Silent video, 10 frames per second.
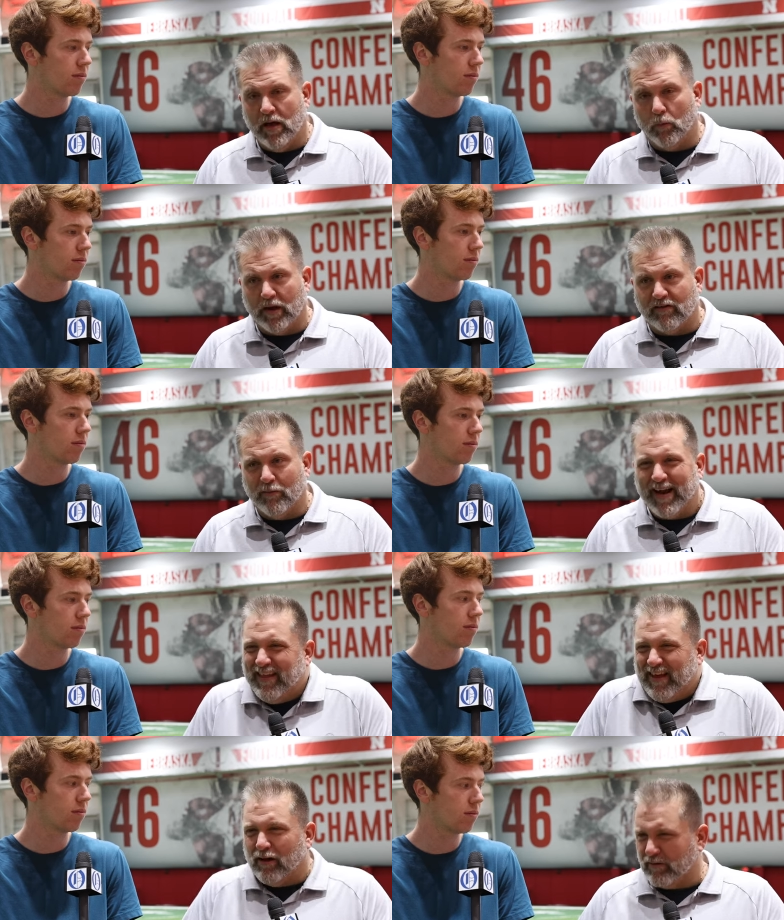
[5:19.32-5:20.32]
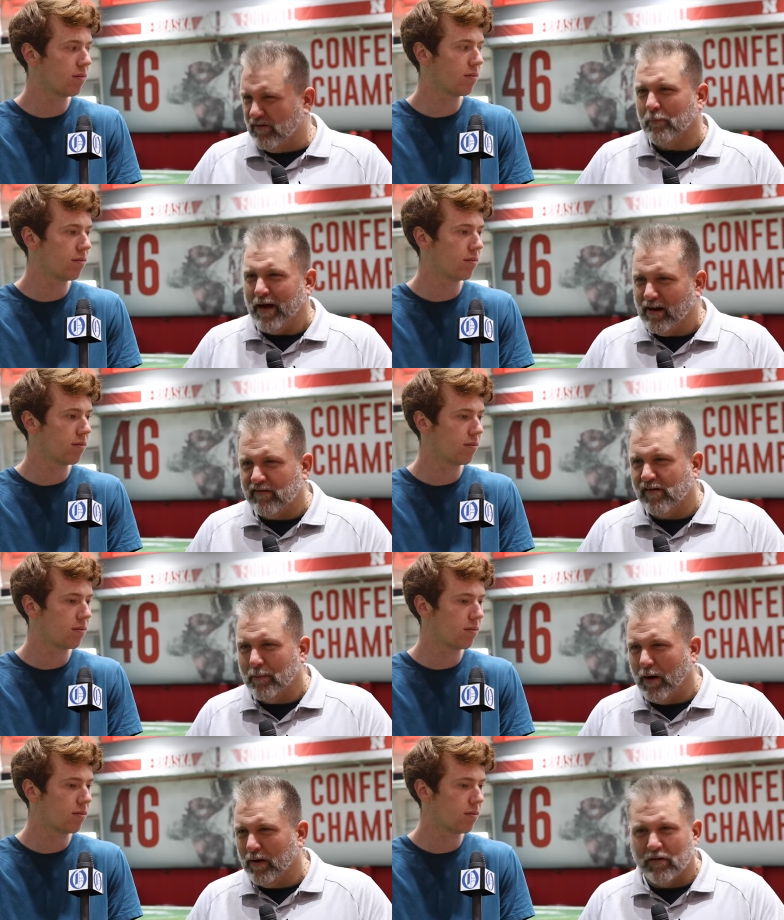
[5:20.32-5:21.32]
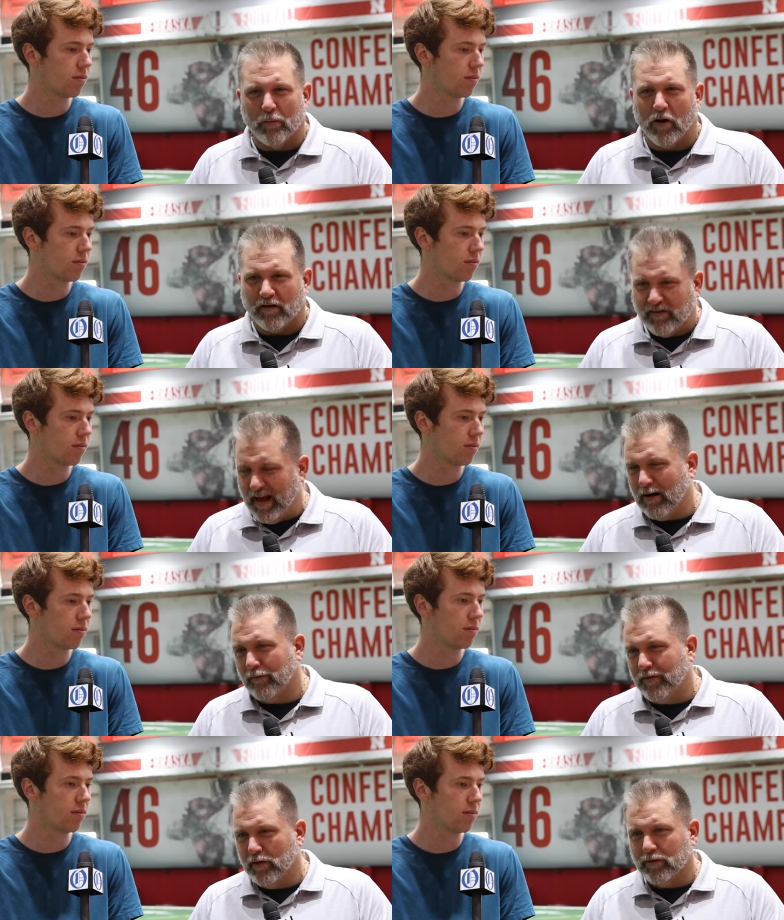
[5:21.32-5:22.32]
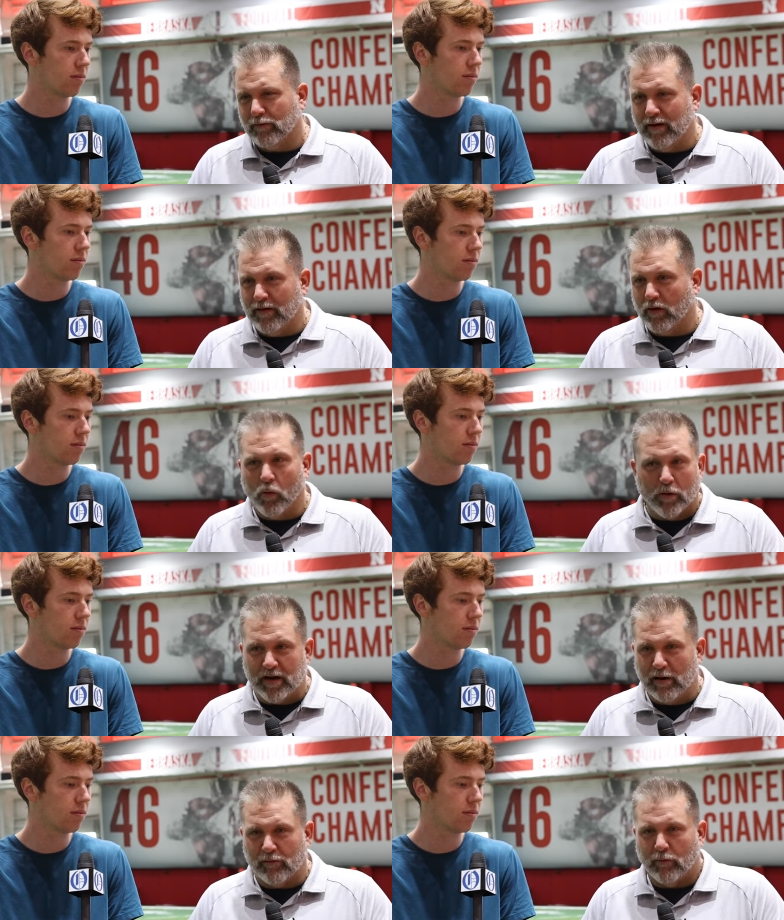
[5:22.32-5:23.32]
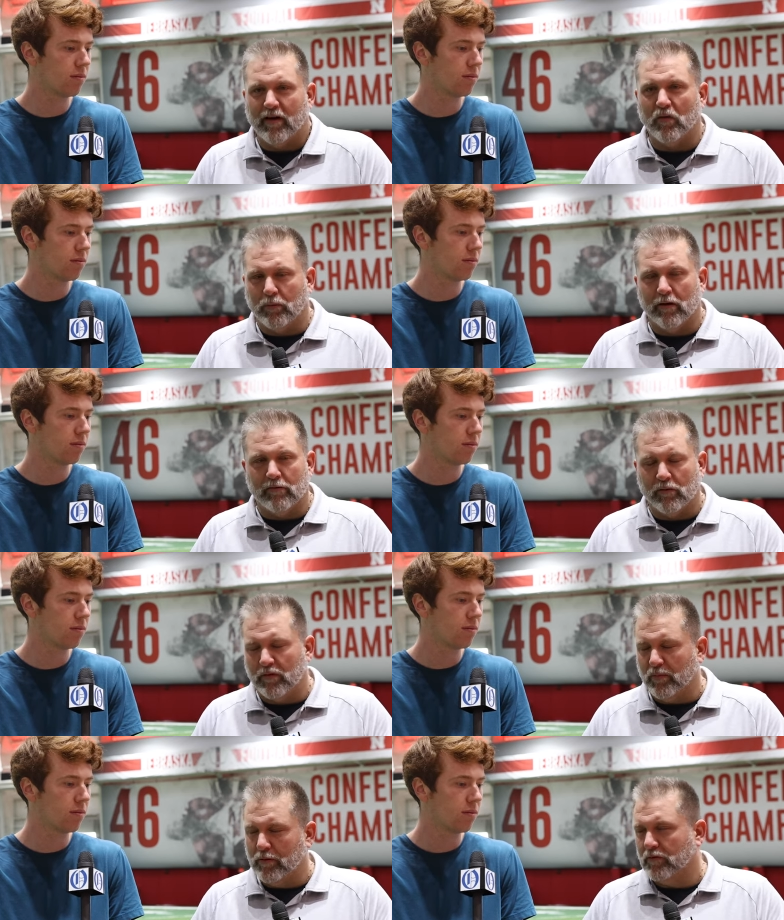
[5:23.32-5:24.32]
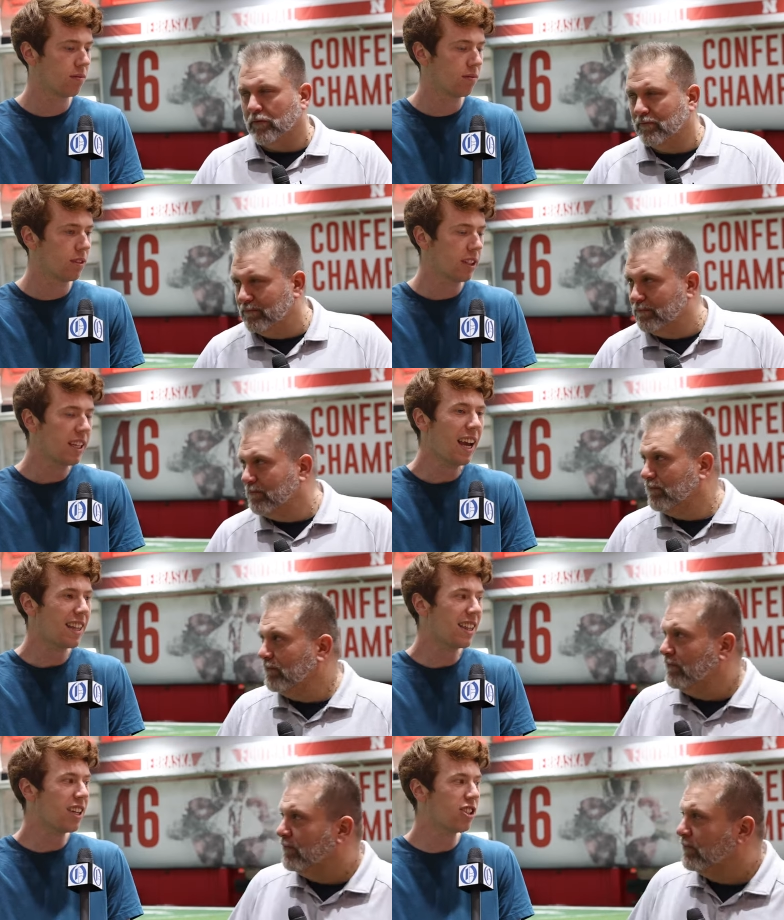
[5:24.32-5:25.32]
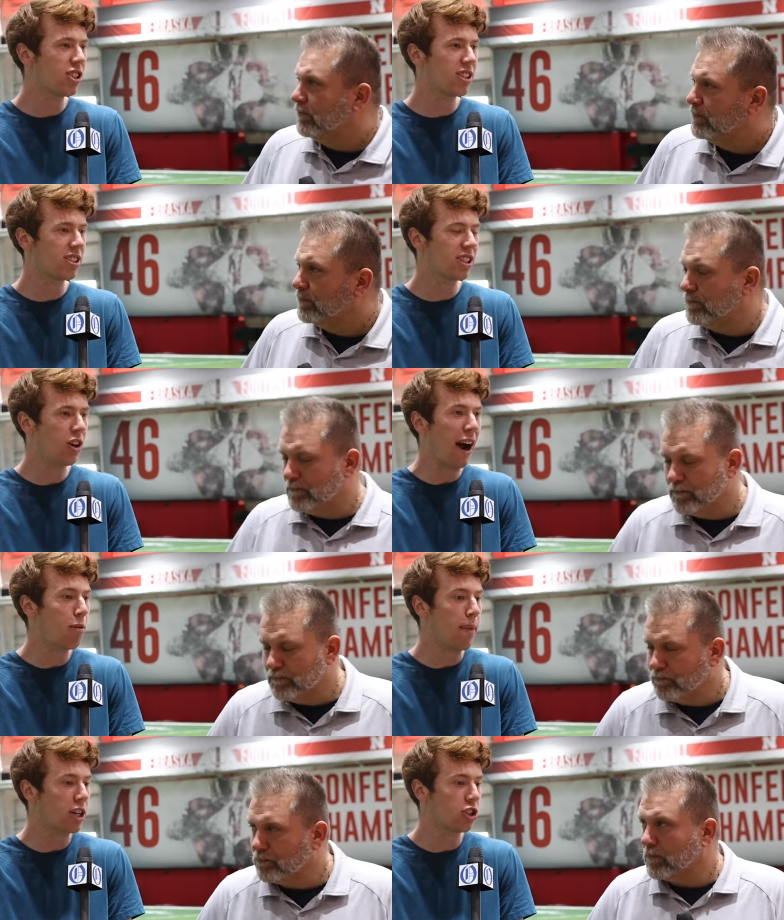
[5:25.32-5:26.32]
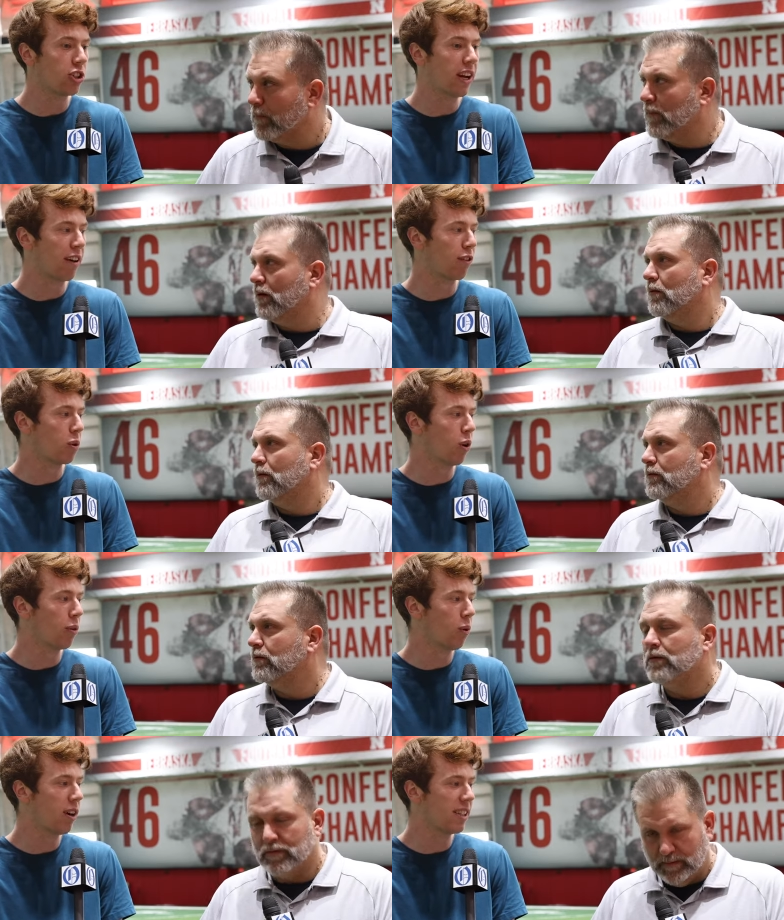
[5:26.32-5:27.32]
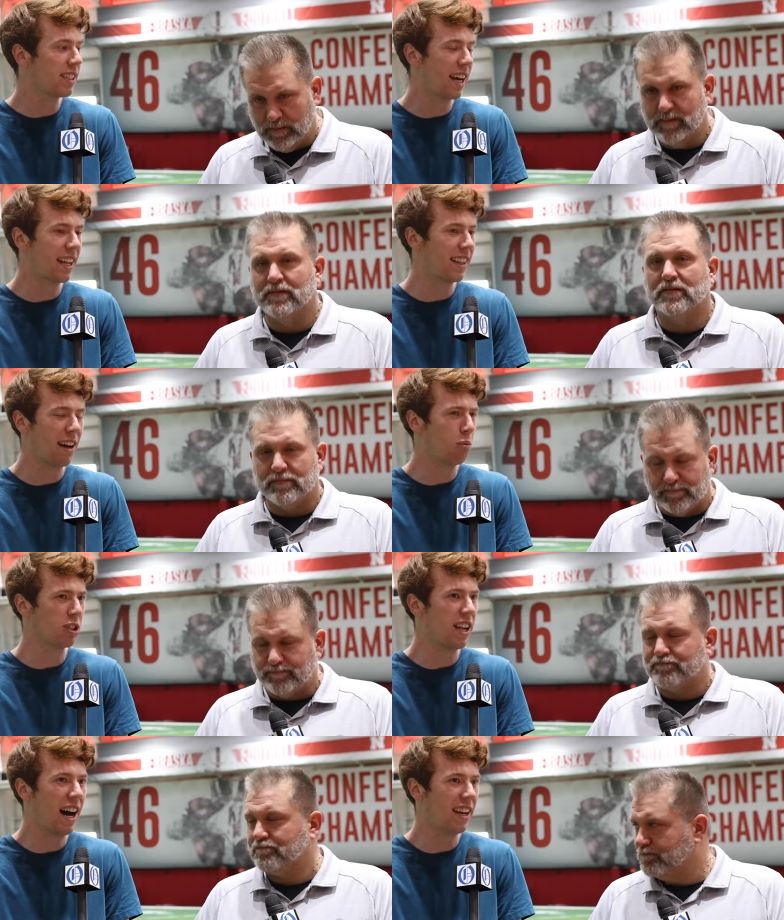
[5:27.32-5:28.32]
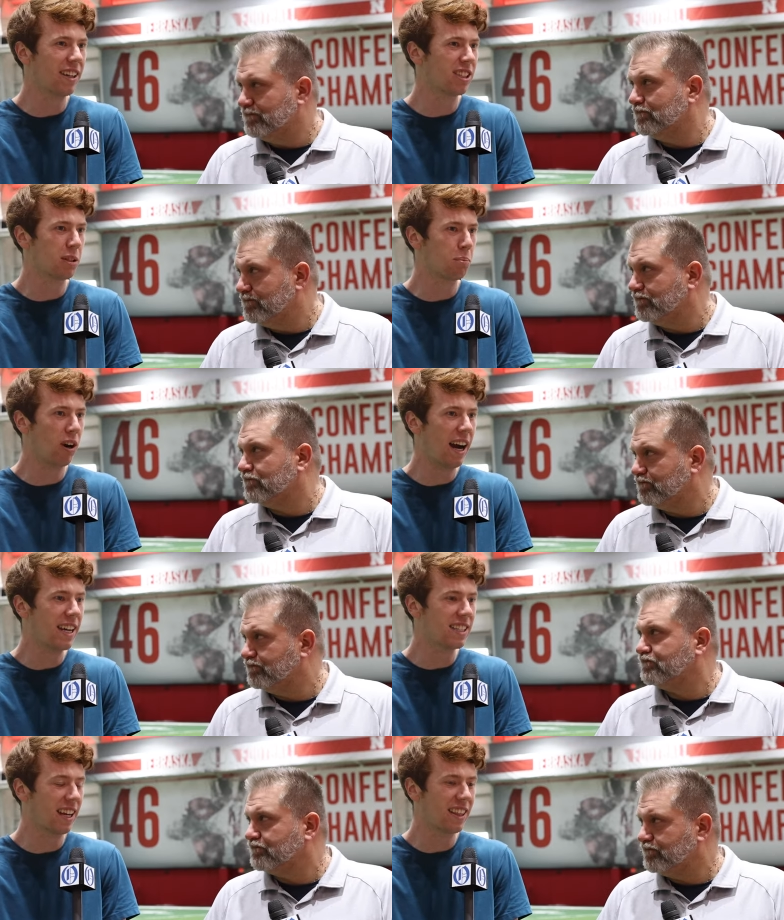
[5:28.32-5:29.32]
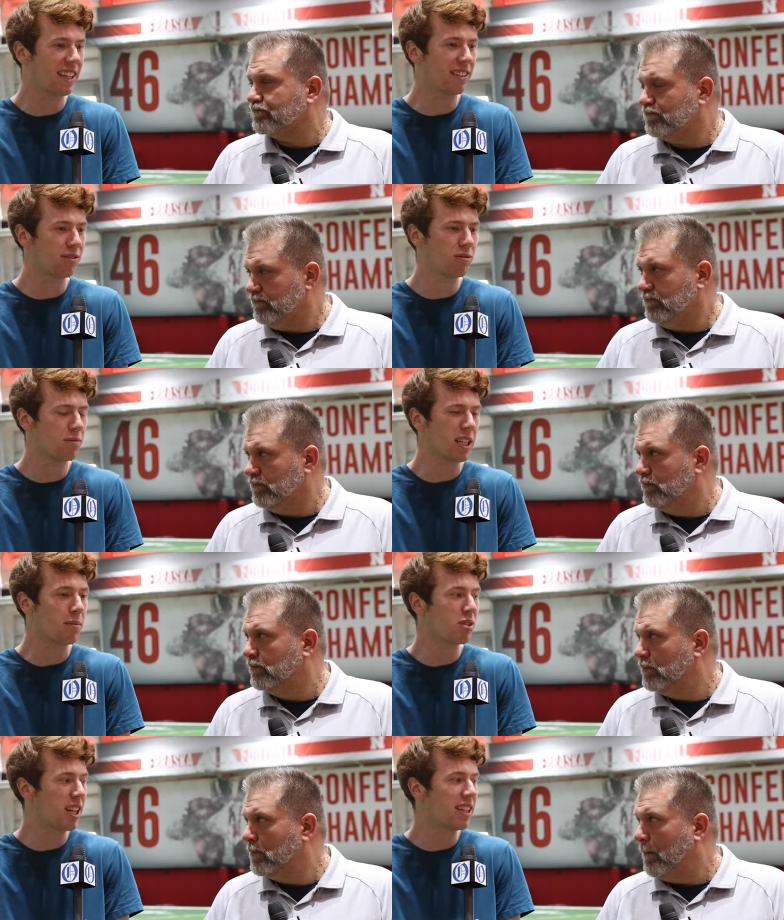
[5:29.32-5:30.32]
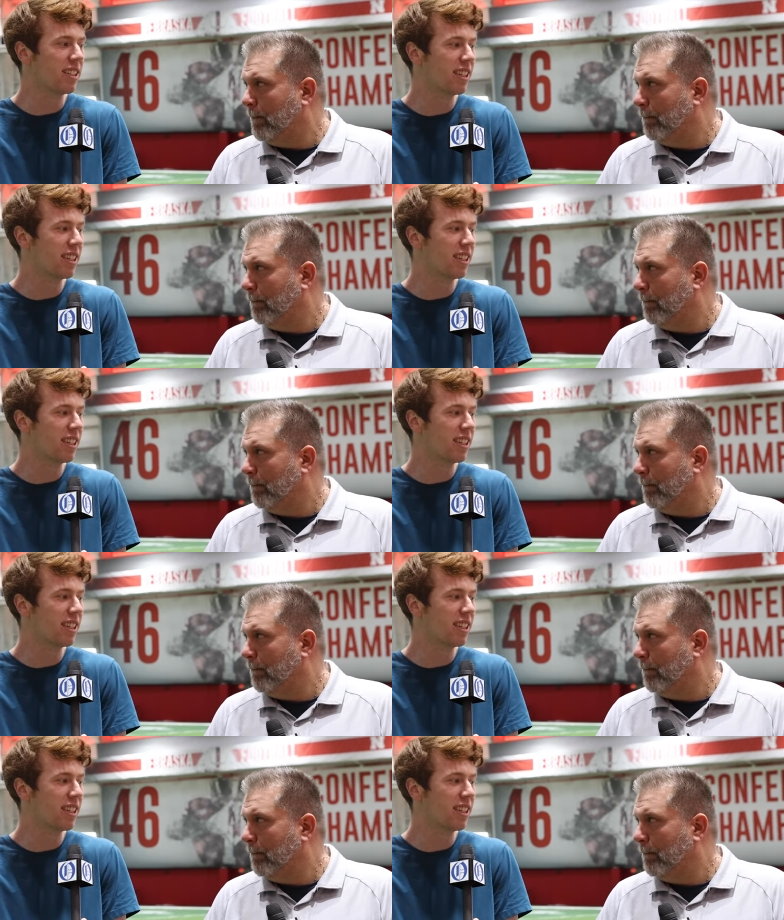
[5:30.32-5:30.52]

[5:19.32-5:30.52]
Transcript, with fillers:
Speaker 1: in week two. Anything else jump out at you about either Marcus Satterfield or any of the coordinators or any of the players who we spoke to?
Speaker 2: Yeah, I think just, you know, how measured everyone was, and that was not a surprise. I think teams tend